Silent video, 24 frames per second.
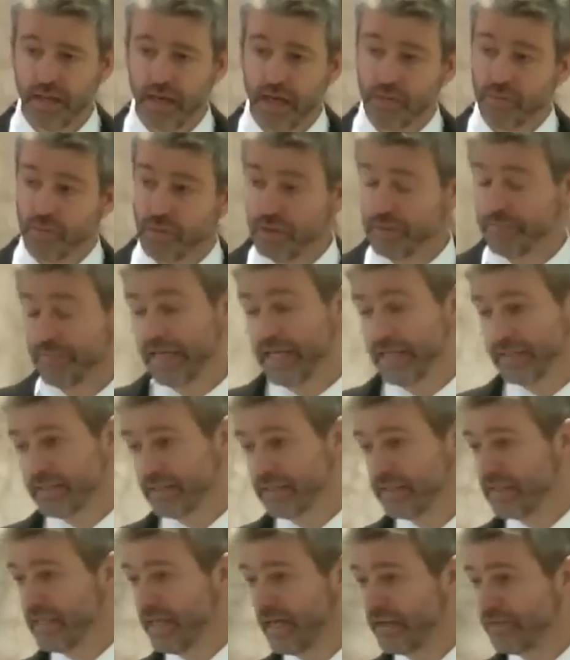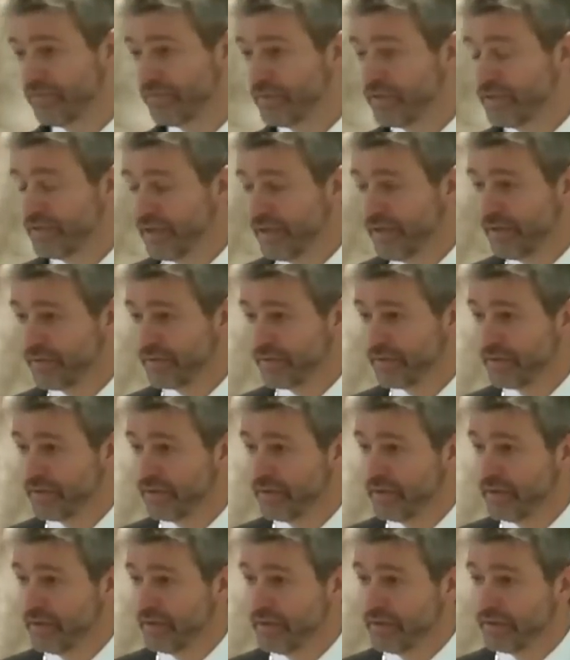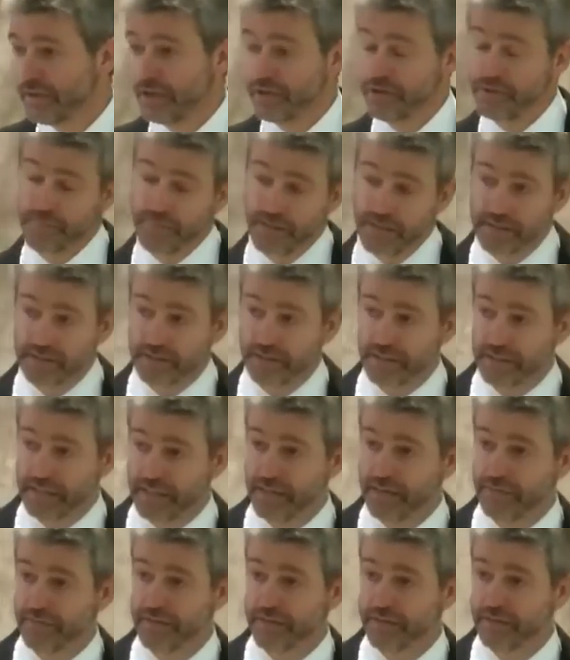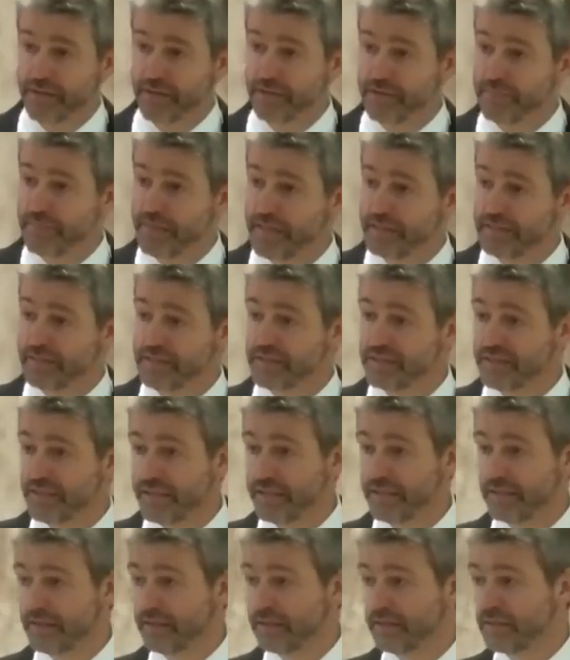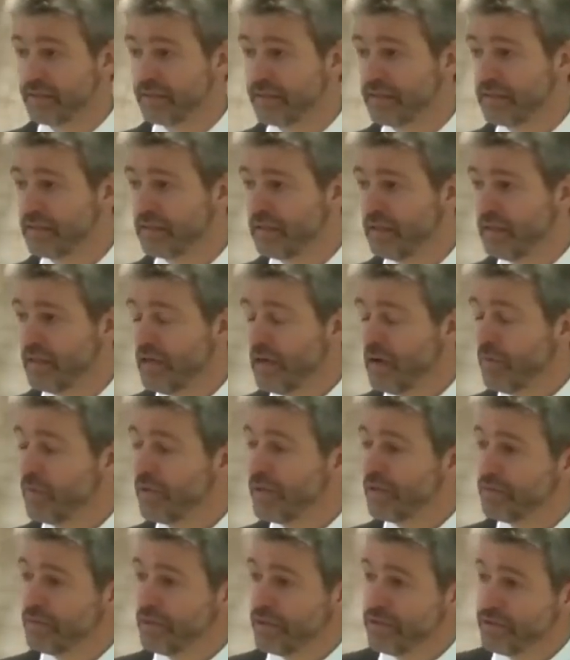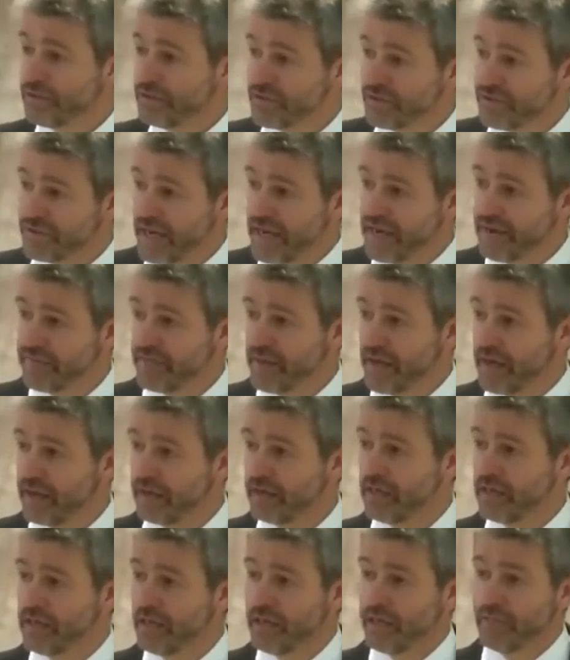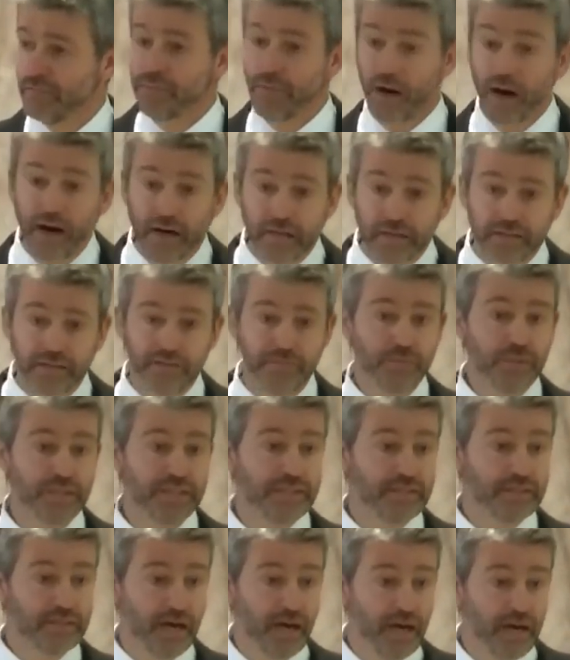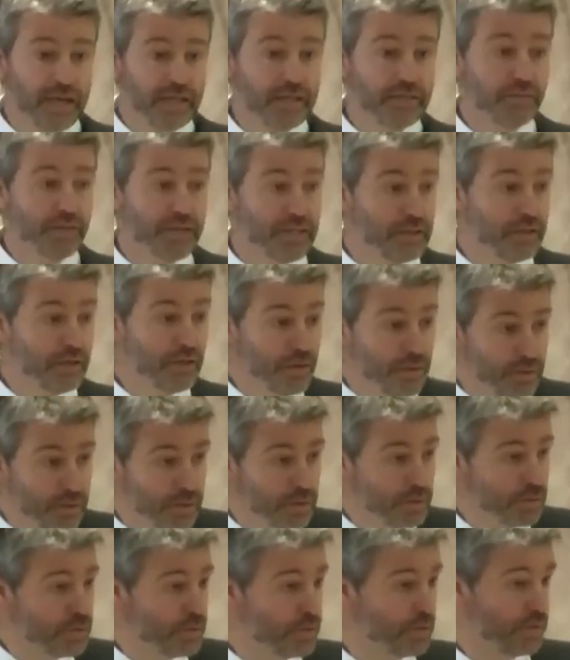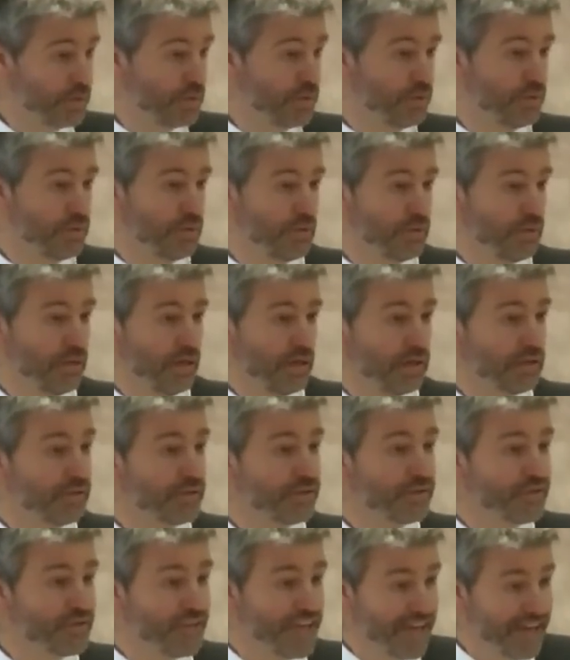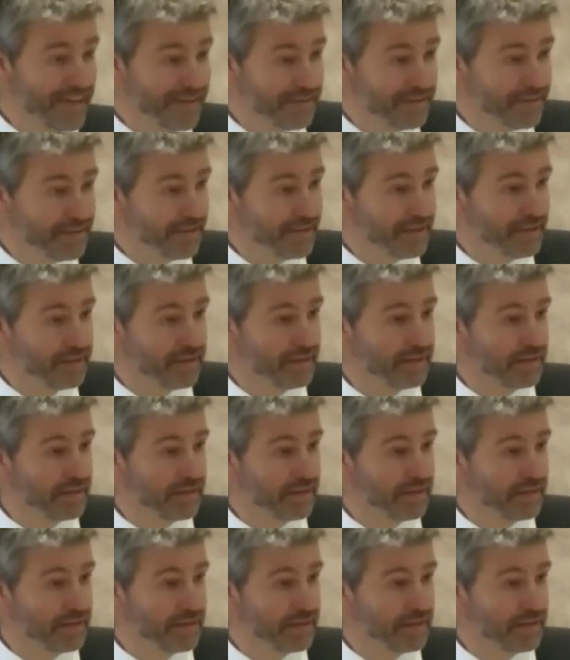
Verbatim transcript: How one man can die for another, another man can carry another man's sin. We don't understand that. But if we deny it, we lose our Christianity.